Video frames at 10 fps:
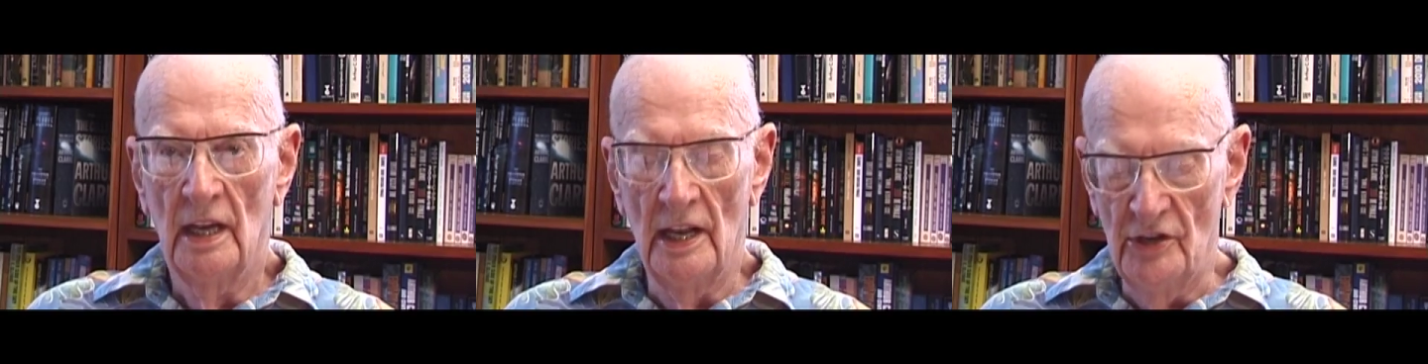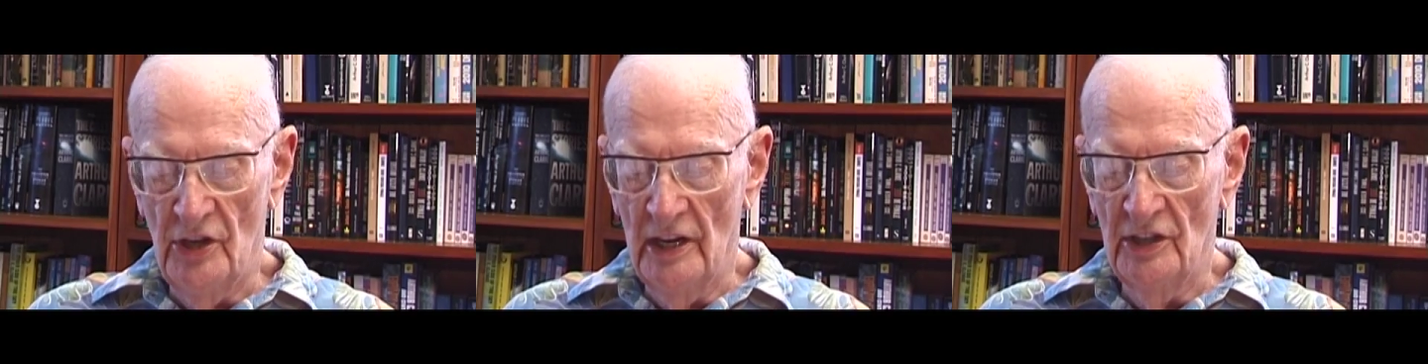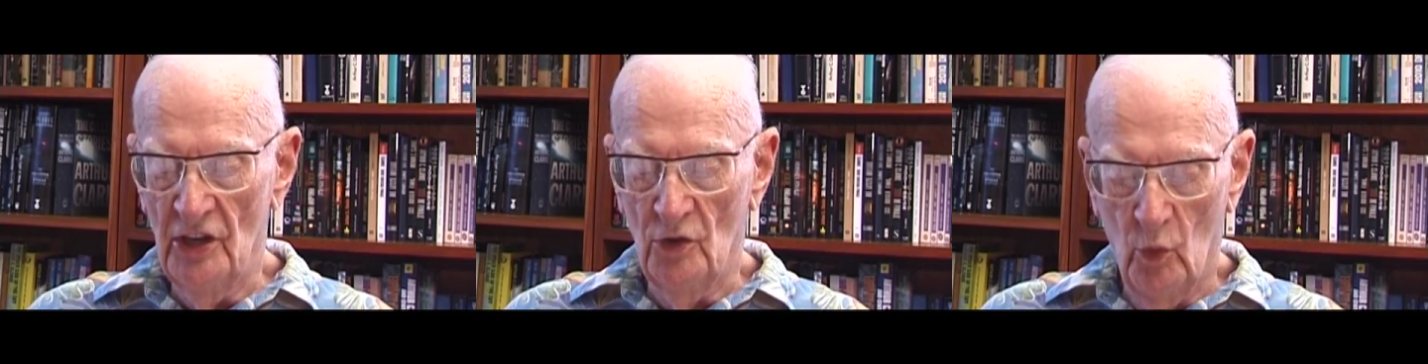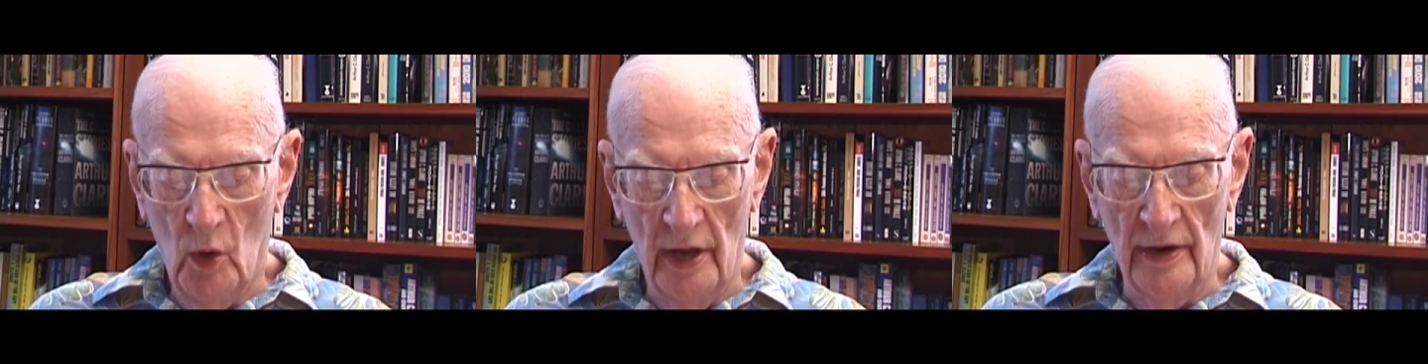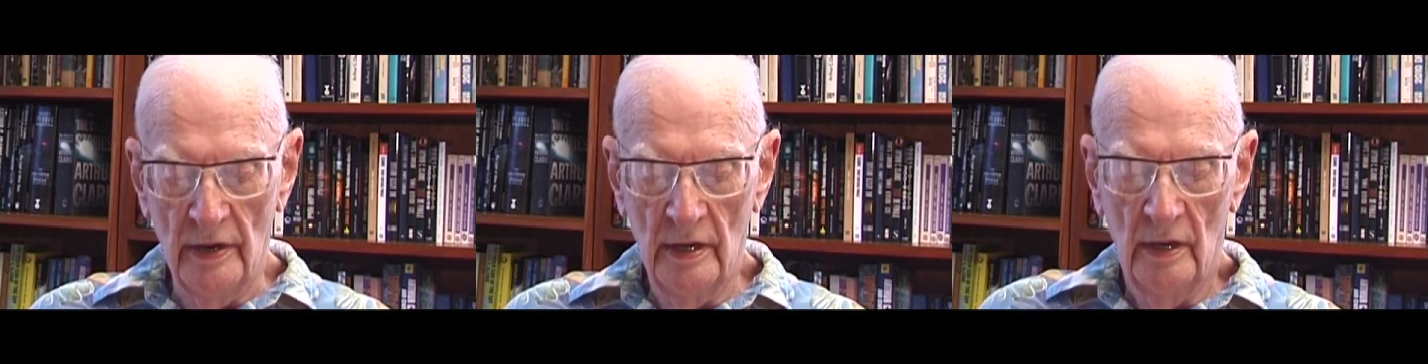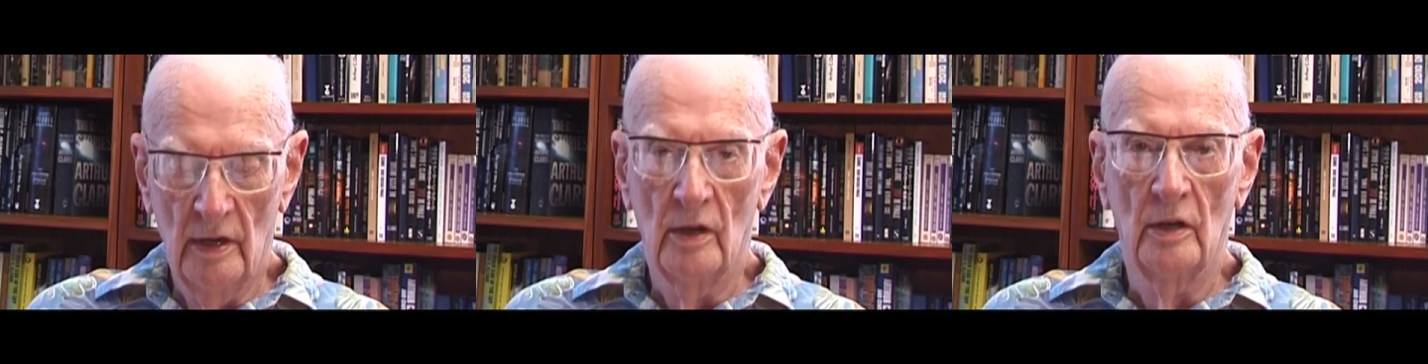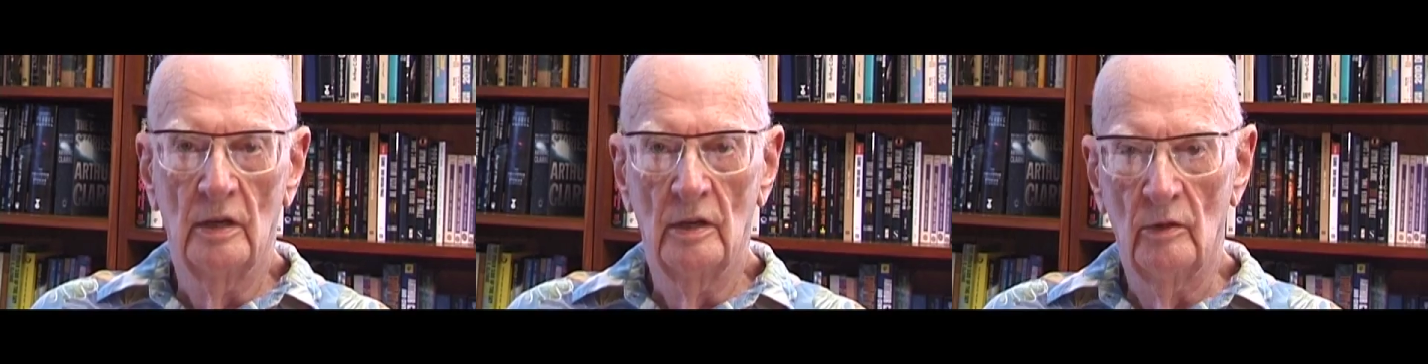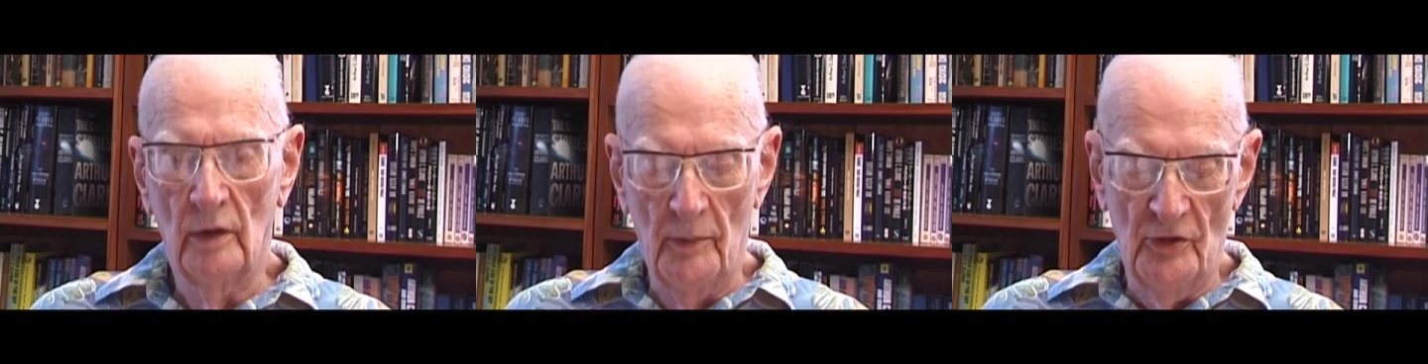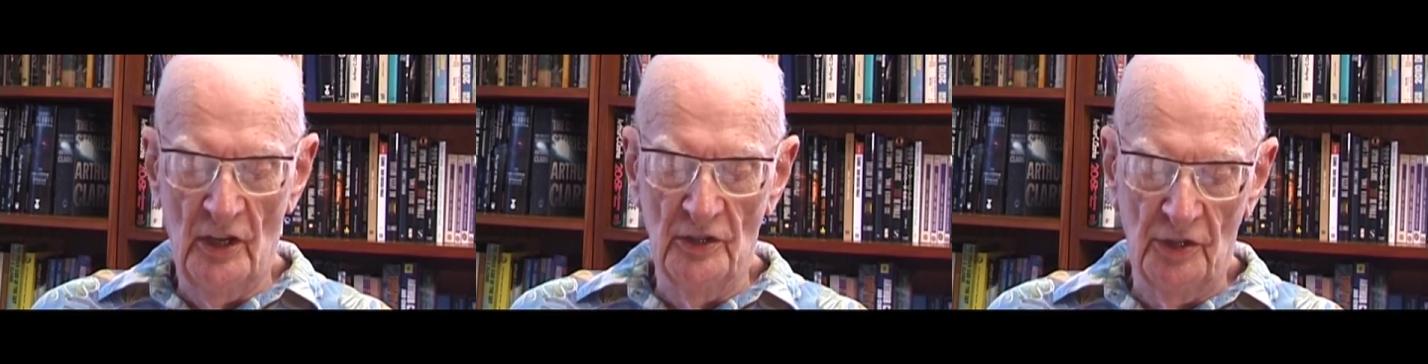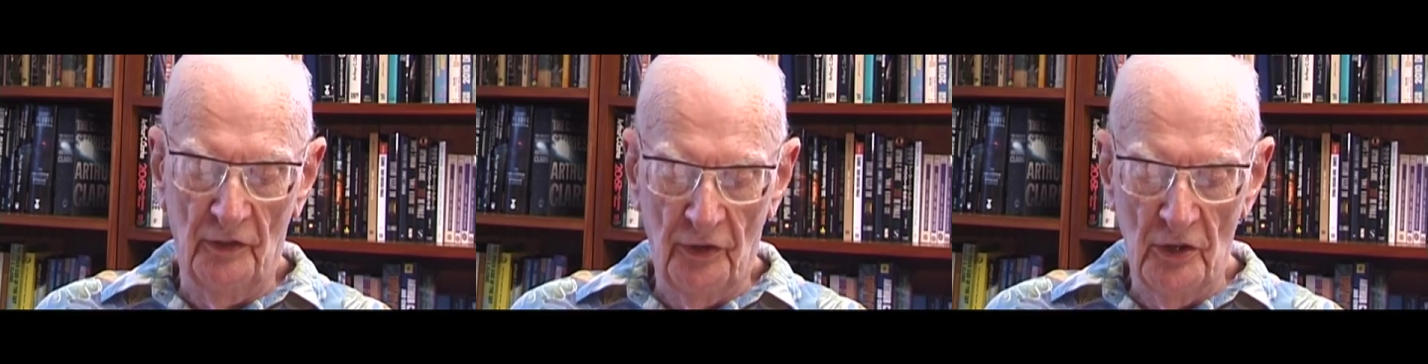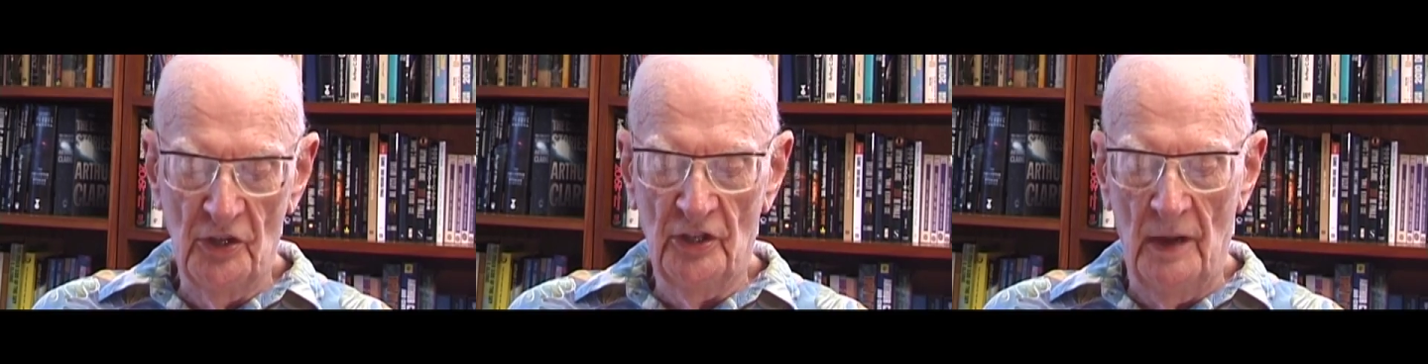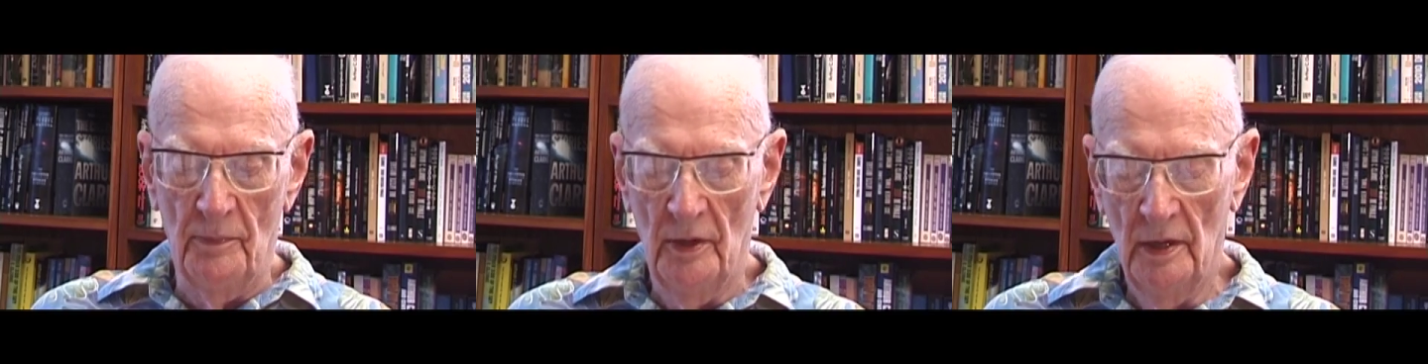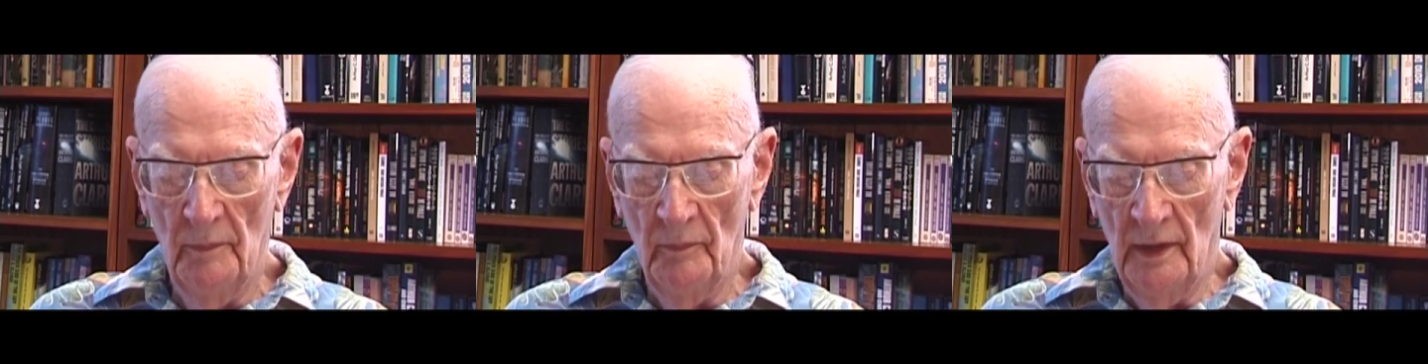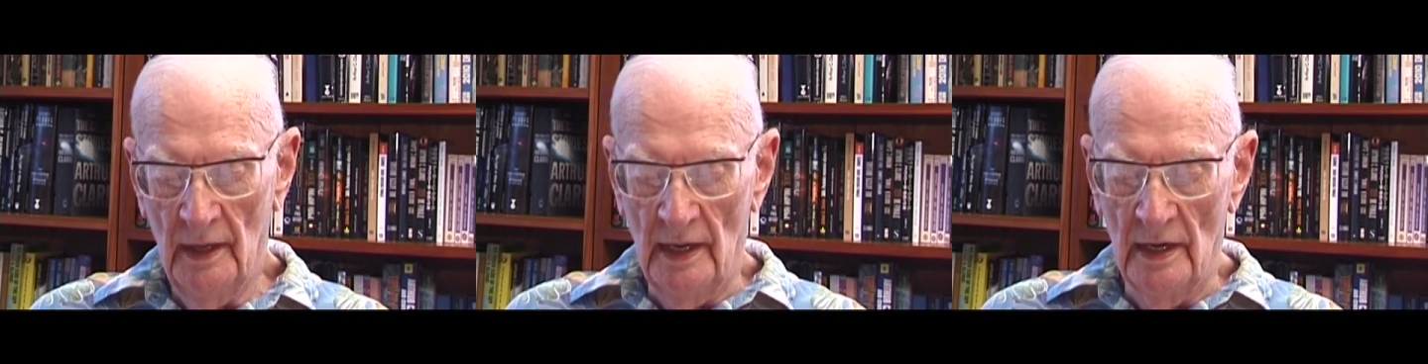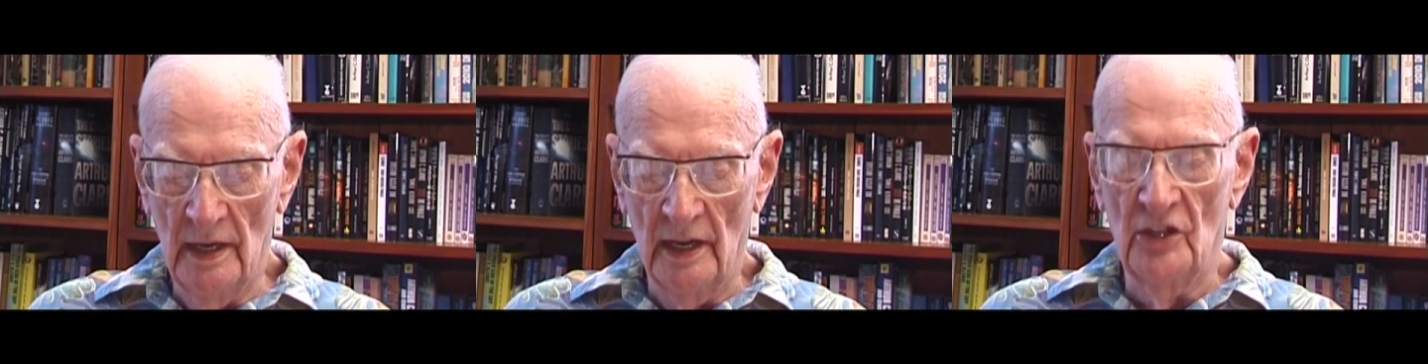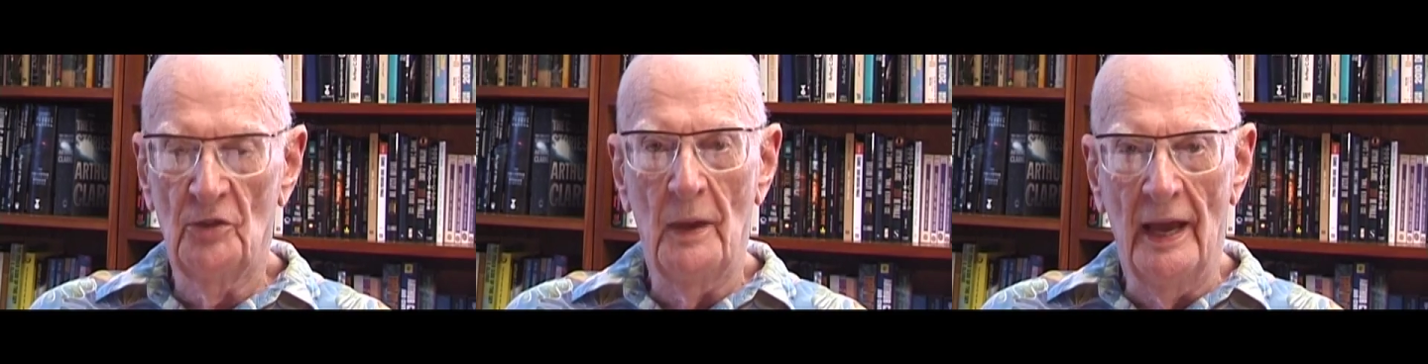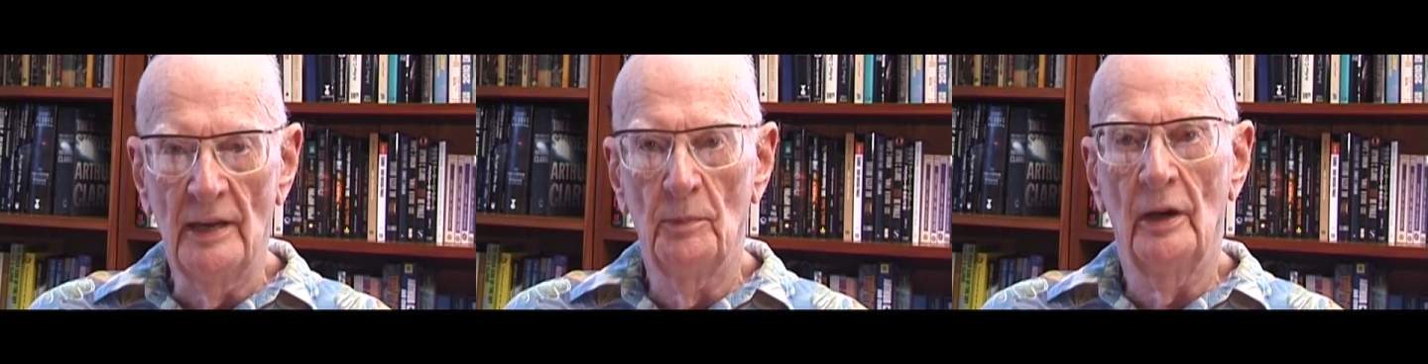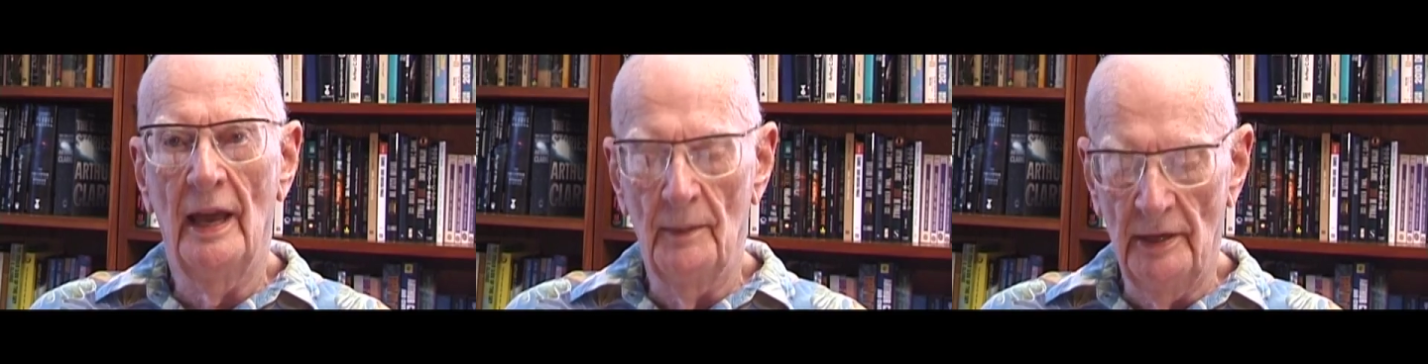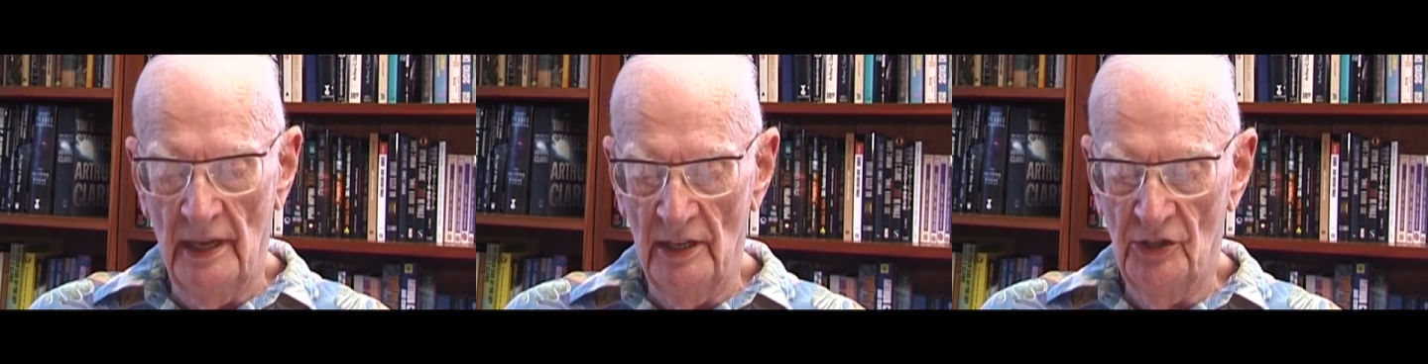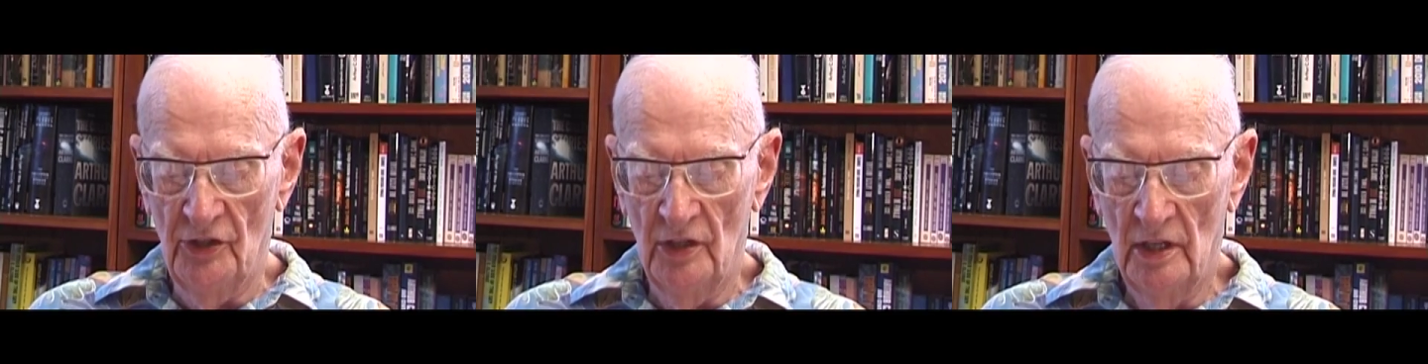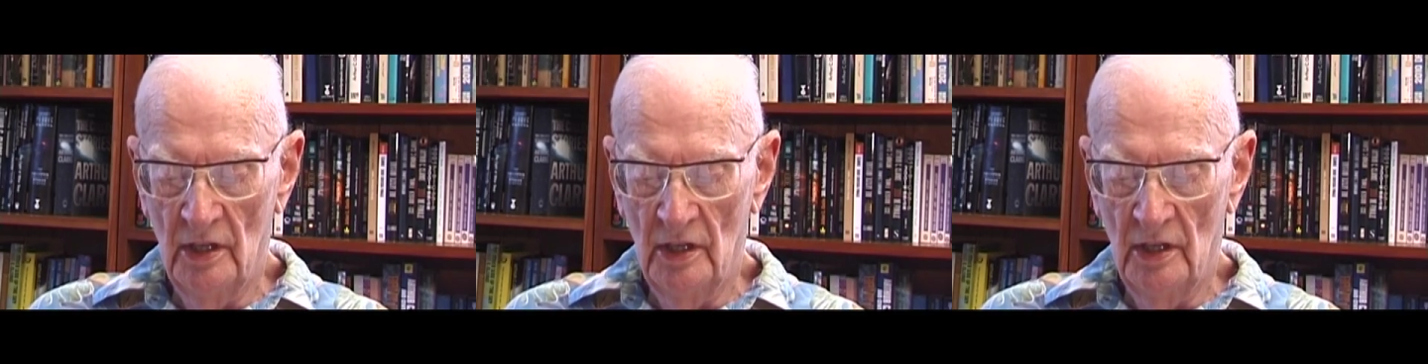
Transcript: and Genesis 1 represents the first step in expandable habitats